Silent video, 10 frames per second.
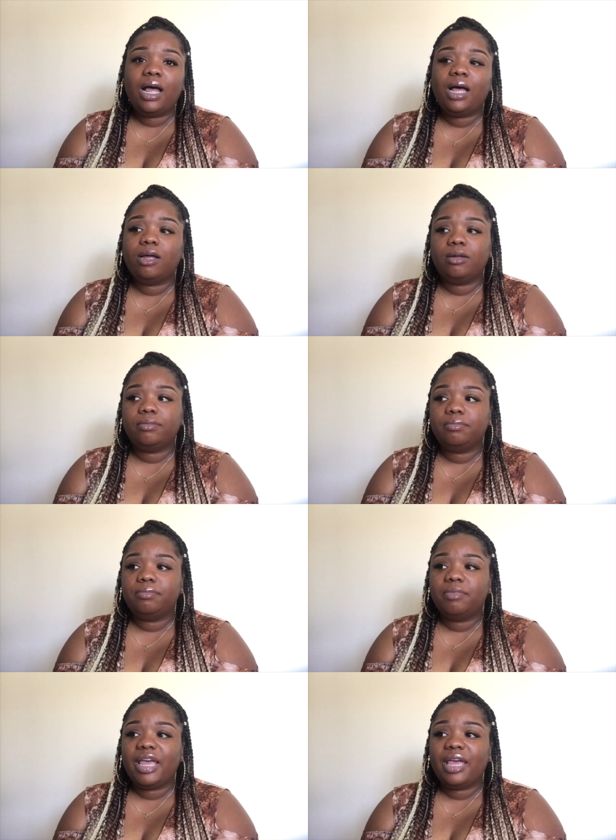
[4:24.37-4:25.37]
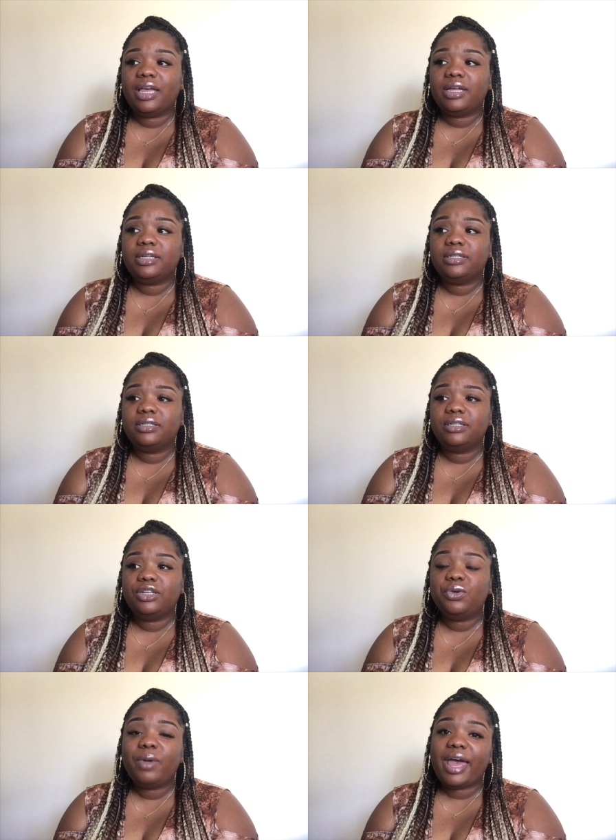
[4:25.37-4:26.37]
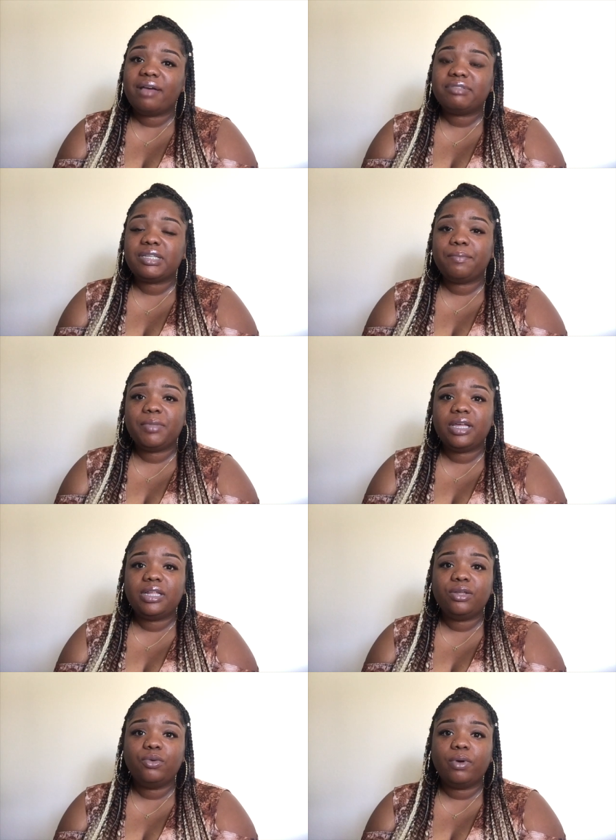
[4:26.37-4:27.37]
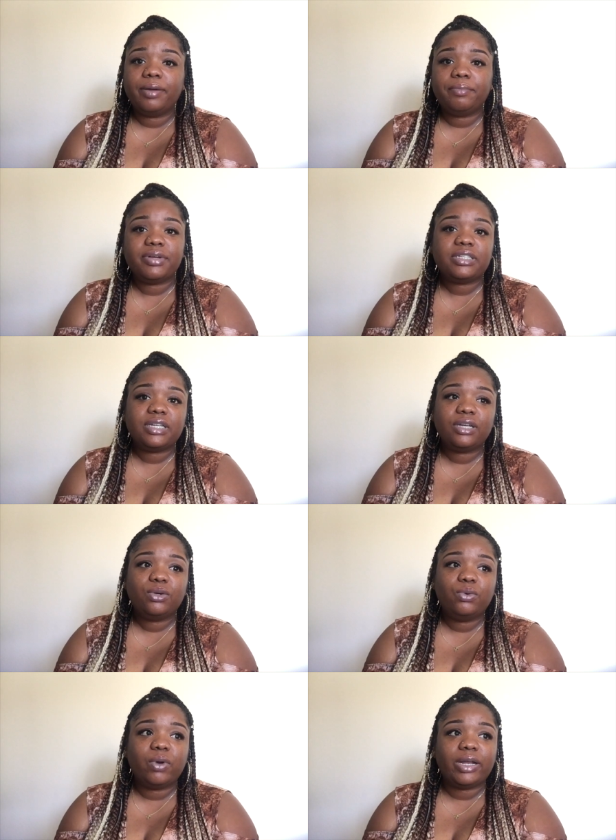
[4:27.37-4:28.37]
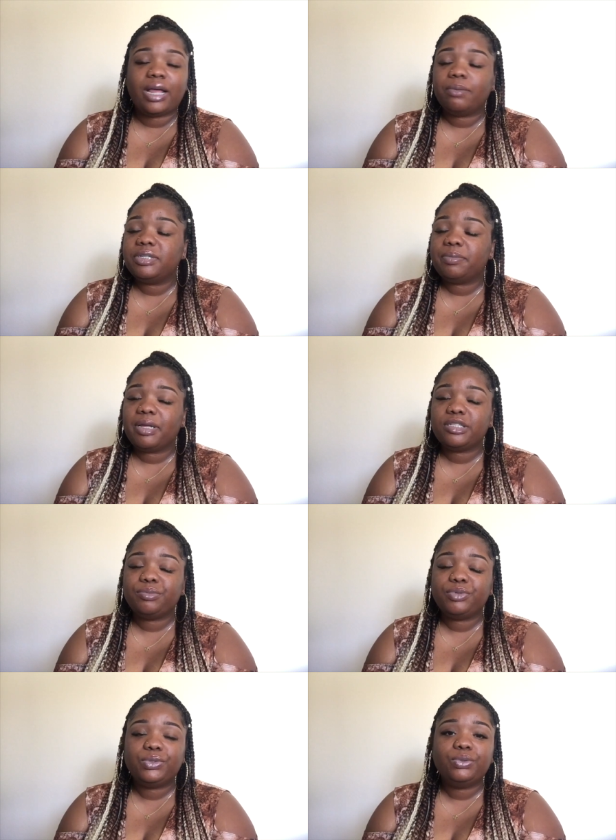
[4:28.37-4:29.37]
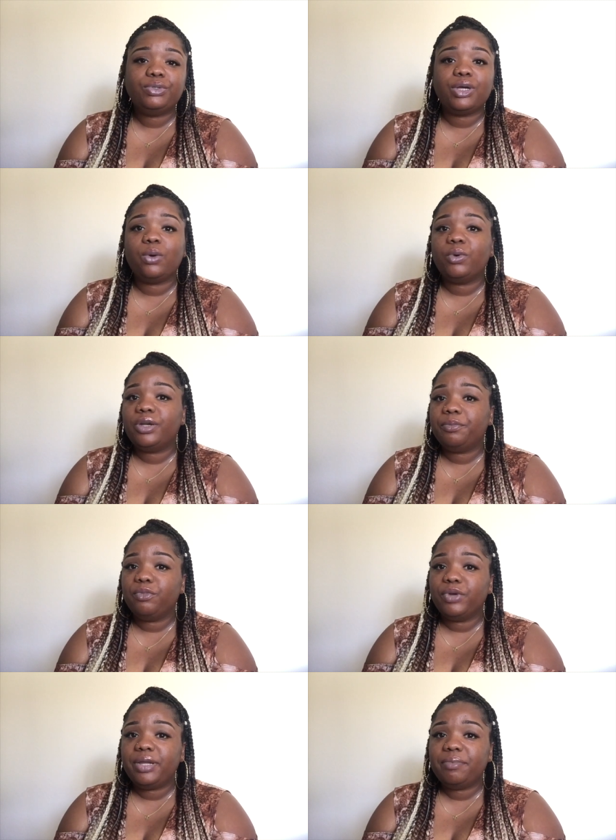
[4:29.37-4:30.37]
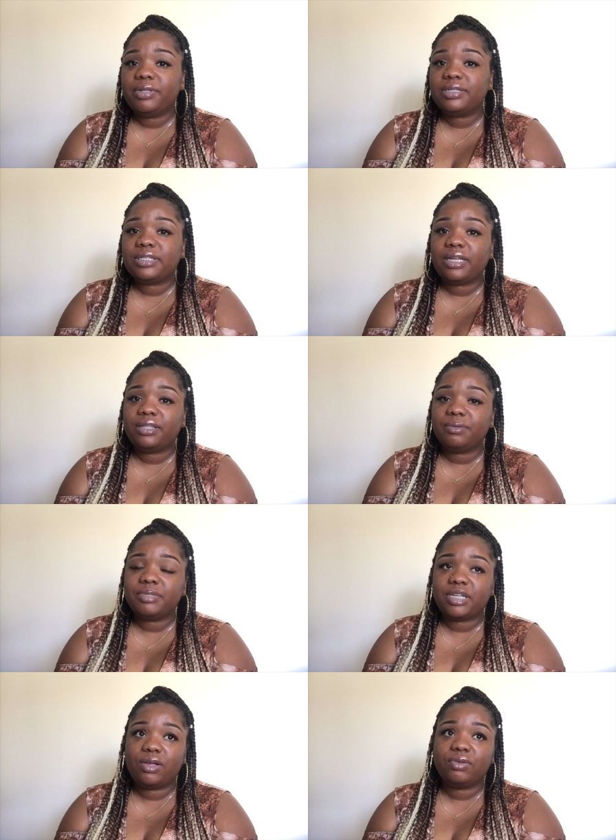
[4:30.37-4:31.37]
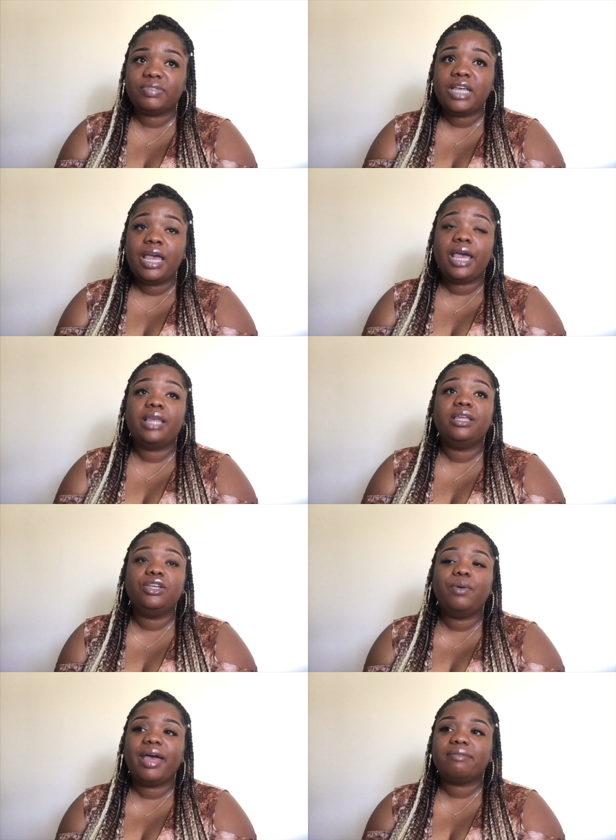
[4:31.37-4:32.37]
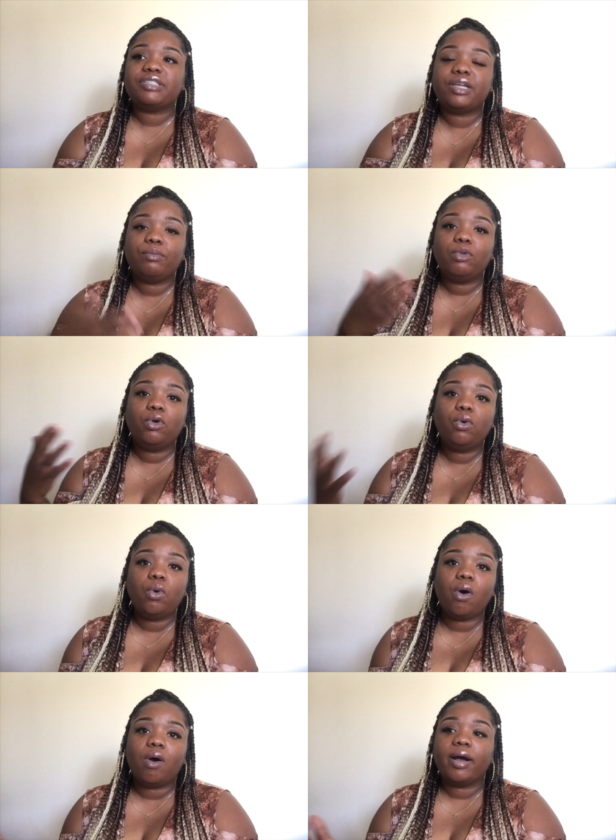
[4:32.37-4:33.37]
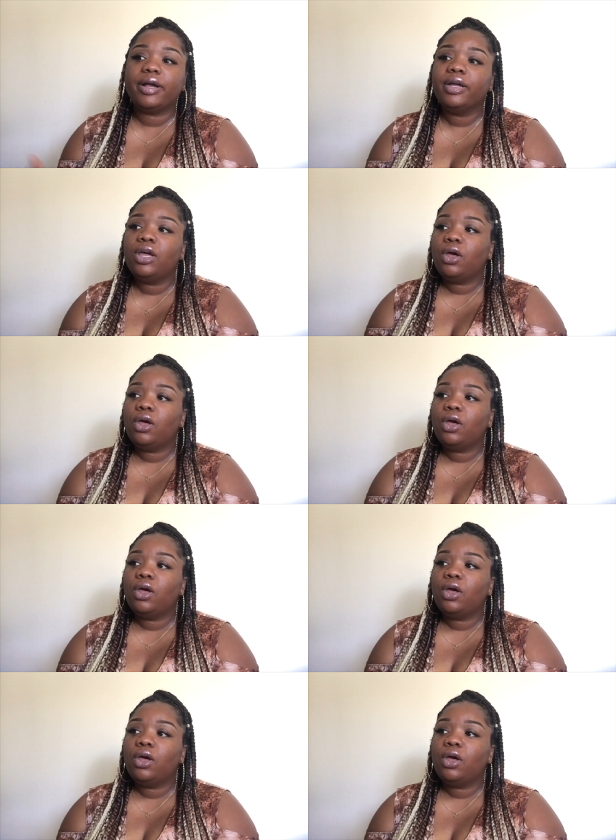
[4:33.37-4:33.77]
And you have some men who are in prison who are not responsible, who don't want to rehabilitate themselves. And then you have some who are